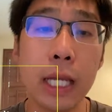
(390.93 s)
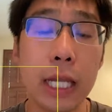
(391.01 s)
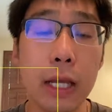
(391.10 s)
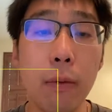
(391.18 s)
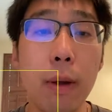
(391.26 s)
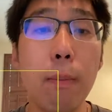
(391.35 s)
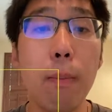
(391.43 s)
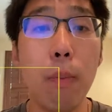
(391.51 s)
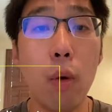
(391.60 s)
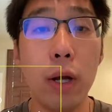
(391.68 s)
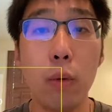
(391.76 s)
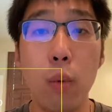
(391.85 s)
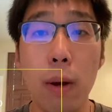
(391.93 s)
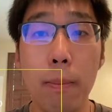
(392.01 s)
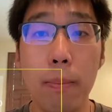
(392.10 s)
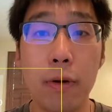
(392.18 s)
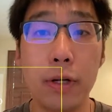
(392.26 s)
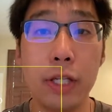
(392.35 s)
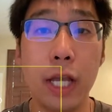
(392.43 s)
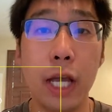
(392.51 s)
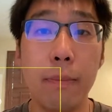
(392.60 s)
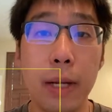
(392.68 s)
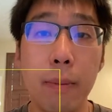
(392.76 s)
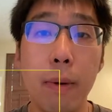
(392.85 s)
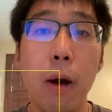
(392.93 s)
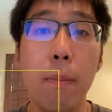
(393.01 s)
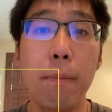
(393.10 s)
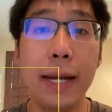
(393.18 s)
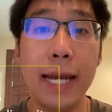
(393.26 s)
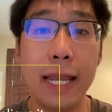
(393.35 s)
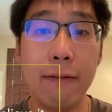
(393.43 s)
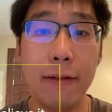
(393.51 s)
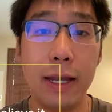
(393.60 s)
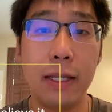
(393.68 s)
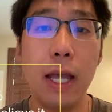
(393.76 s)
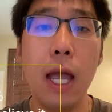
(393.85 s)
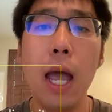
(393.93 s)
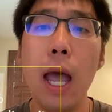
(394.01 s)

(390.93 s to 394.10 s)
Even 0.1% people believe it.